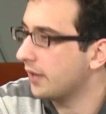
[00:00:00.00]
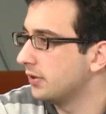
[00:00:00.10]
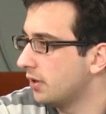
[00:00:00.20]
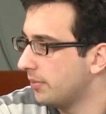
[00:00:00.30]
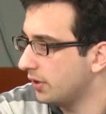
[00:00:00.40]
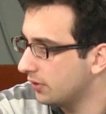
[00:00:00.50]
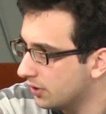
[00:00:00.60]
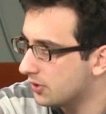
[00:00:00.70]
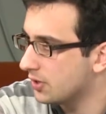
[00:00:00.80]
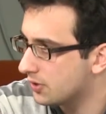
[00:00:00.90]
bad. I
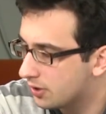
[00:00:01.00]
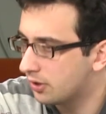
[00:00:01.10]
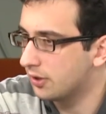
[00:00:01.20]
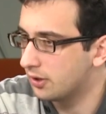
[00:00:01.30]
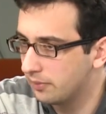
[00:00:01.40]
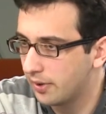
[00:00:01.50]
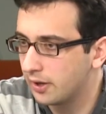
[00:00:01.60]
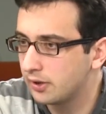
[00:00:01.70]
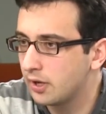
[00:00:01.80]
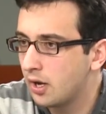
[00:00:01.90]
mean, this is clearly
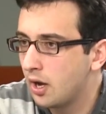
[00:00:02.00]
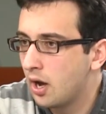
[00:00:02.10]
bad.